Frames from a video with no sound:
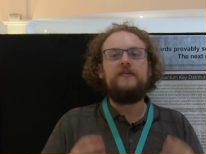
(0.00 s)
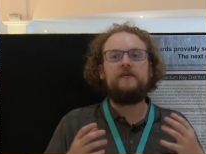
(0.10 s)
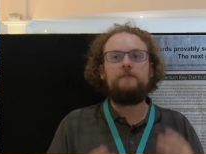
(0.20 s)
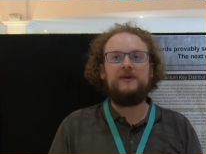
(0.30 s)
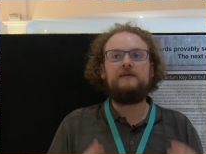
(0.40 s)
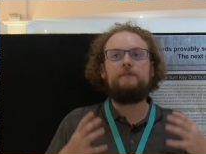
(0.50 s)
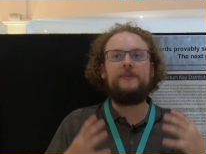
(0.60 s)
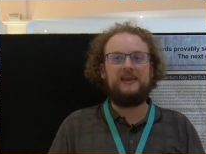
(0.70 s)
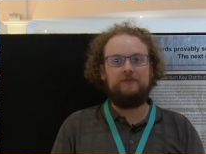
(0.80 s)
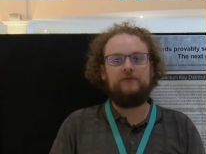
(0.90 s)
The big
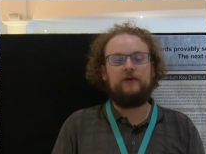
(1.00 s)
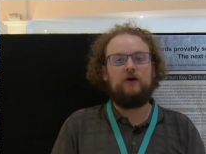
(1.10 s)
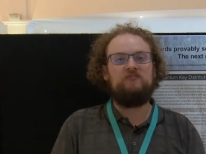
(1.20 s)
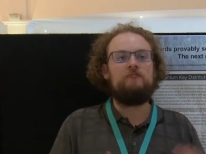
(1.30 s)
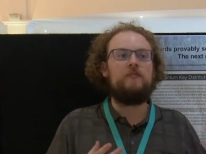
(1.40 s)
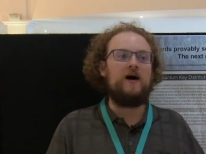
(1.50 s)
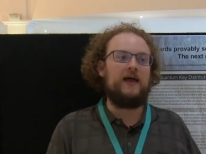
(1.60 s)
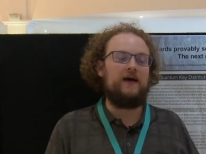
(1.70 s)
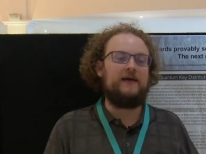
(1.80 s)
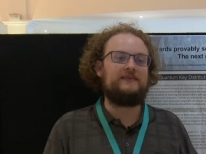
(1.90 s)
benefit of
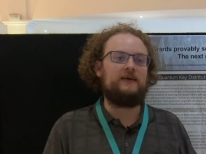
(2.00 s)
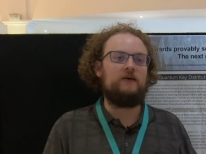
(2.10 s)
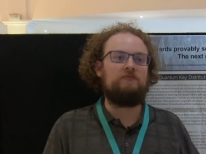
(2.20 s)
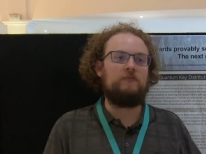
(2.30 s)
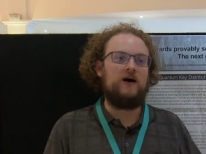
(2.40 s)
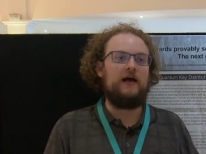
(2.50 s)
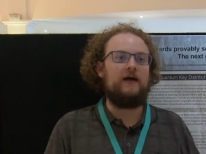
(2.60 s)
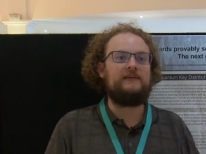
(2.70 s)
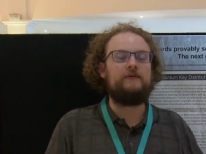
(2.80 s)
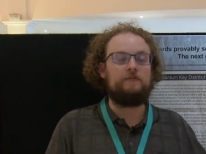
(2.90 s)
my
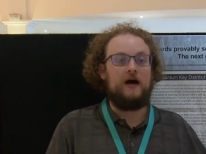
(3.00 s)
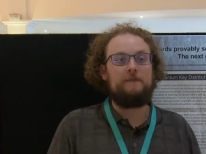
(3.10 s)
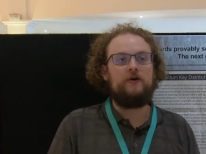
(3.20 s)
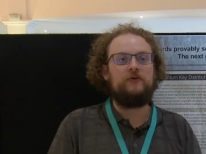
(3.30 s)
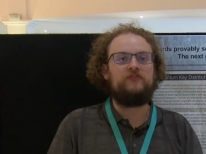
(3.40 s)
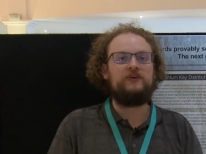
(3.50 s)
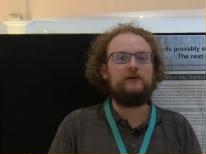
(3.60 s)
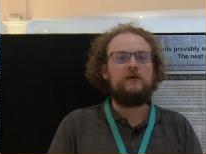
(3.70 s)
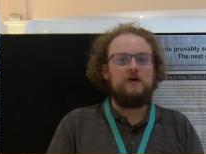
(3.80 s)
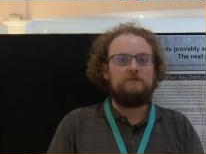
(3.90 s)
idea and my poster
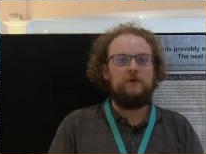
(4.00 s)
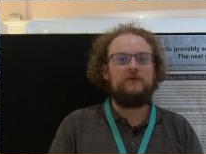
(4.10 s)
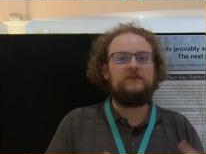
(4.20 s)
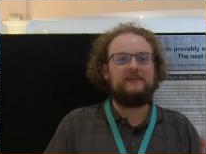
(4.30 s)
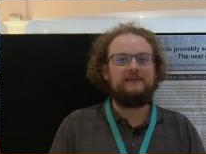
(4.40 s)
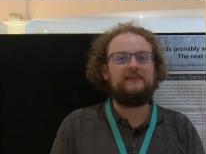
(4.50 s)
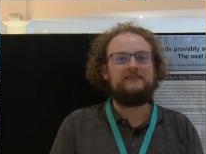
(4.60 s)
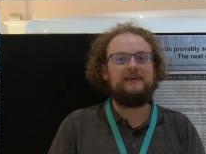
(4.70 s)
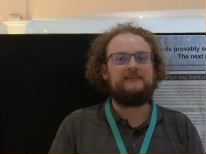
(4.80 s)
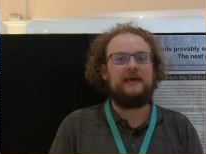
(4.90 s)
versus
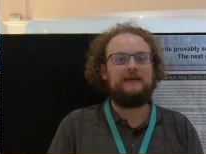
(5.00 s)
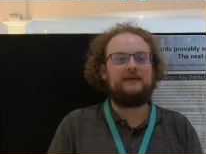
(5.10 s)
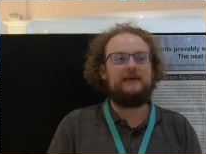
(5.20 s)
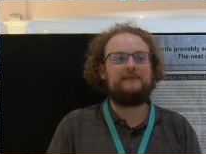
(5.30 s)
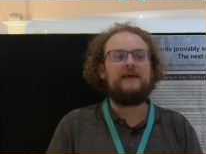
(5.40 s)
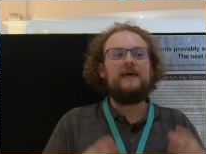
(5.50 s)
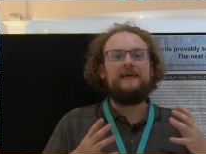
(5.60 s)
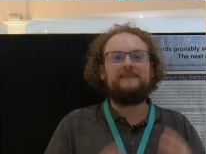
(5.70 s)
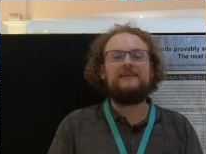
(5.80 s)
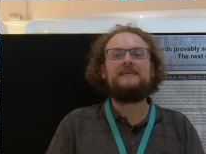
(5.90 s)
existing techniques
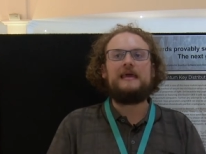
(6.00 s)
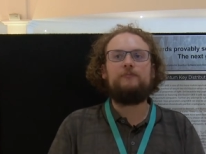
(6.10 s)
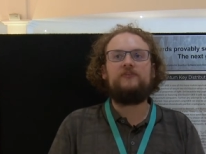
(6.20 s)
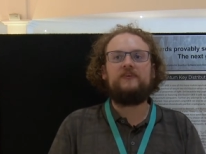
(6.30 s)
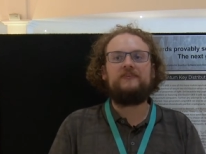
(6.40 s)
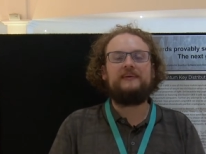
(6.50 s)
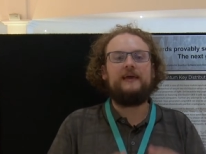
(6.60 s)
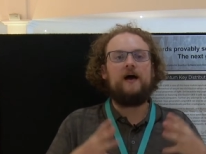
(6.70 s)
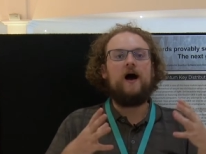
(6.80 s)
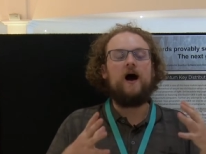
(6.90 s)
is it enables us to
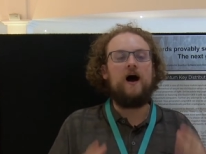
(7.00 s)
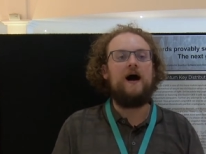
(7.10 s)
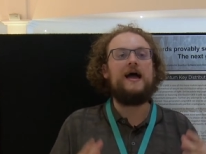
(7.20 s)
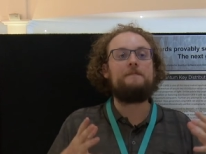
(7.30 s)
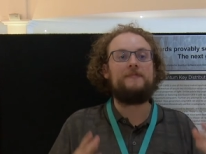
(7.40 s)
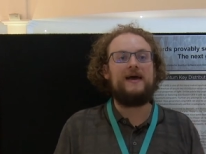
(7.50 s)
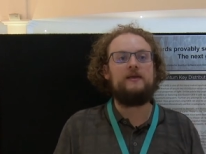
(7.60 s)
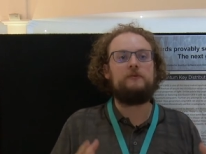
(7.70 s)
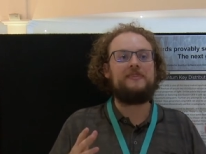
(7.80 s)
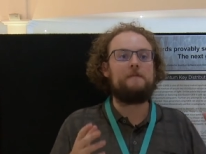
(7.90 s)
get high
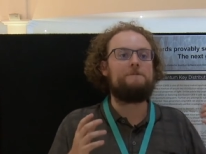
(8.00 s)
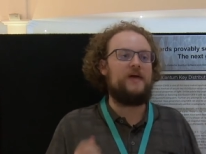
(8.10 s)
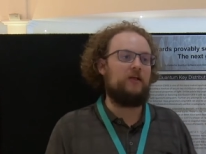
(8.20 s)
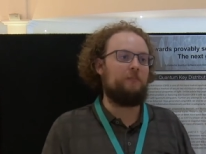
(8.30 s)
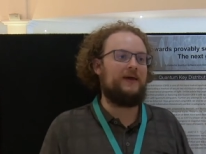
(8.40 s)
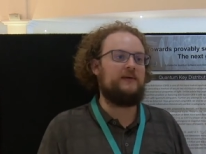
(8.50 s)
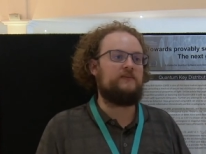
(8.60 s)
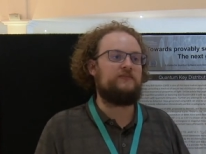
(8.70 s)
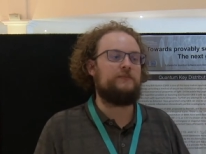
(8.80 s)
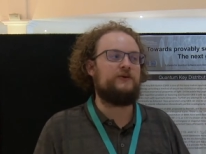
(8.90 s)
bandwidth bell pair
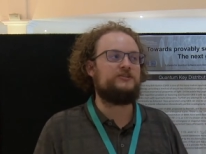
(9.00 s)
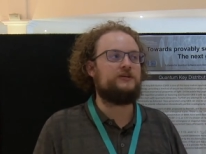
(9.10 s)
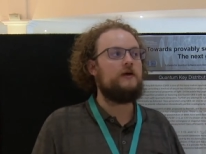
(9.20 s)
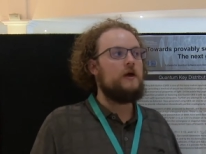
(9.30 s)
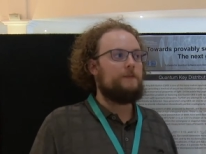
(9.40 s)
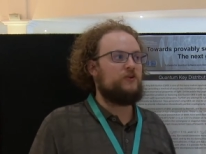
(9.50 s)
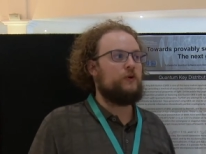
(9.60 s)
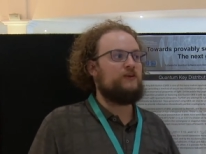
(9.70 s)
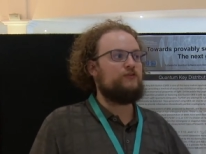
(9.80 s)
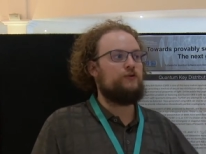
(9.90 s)
distribution
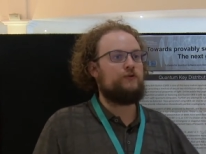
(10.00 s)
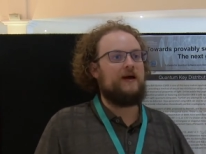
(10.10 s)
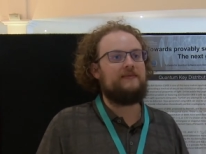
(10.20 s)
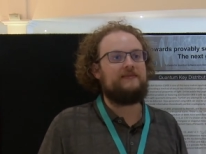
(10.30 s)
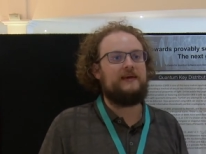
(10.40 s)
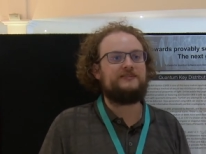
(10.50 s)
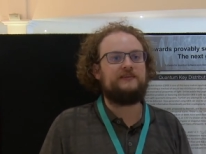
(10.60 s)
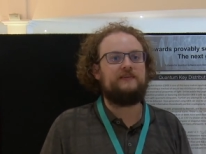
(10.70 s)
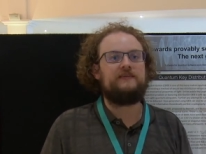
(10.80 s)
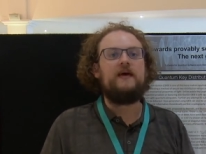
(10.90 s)
between two ground
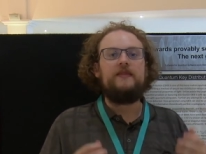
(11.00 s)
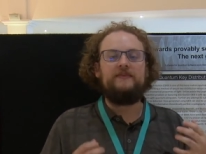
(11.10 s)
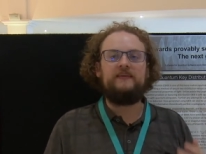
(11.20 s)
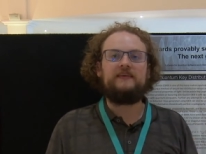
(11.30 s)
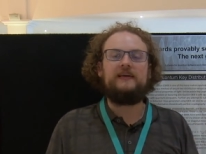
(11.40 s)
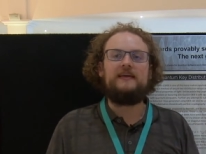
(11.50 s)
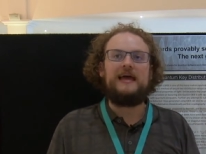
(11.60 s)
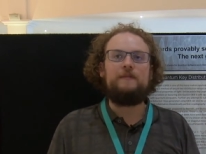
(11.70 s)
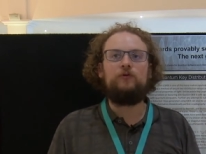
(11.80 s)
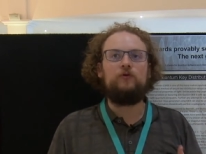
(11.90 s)
stations. This can
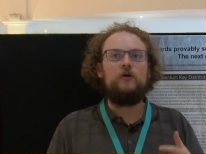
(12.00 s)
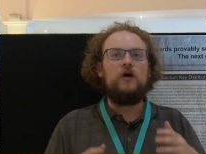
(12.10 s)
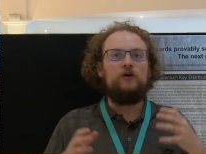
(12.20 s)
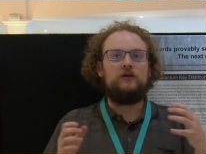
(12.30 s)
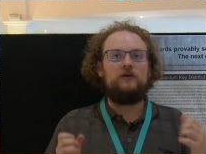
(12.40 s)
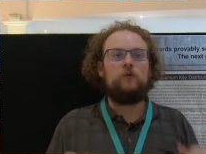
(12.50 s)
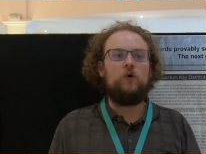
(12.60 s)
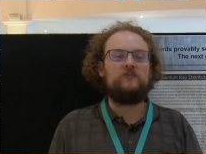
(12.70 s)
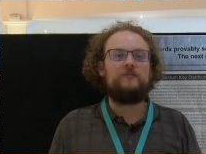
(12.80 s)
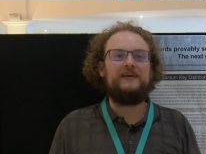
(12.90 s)
enable
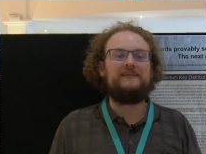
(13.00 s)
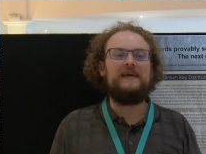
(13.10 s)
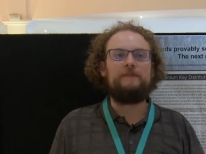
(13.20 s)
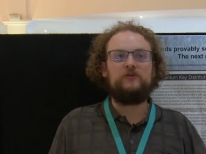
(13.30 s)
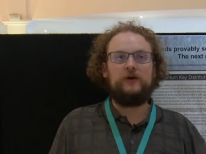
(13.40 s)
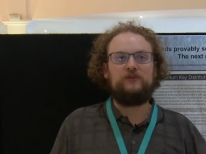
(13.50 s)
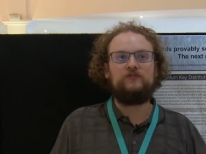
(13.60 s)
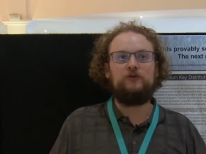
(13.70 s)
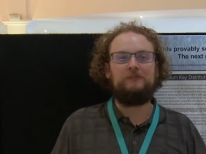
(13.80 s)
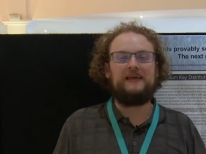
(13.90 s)
quantum internet between
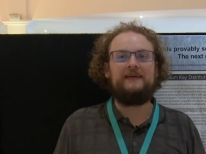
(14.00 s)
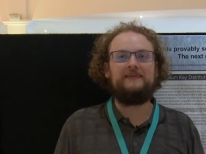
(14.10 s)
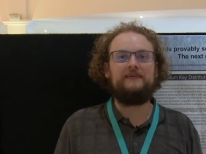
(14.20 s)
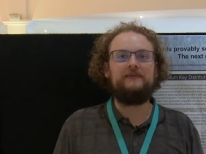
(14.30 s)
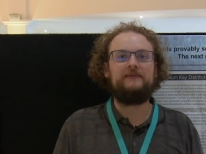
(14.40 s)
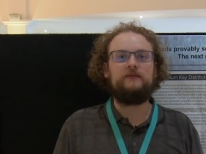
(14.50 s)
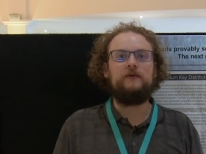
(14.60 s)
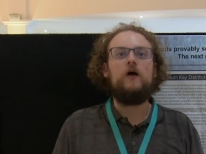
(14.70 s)
two places,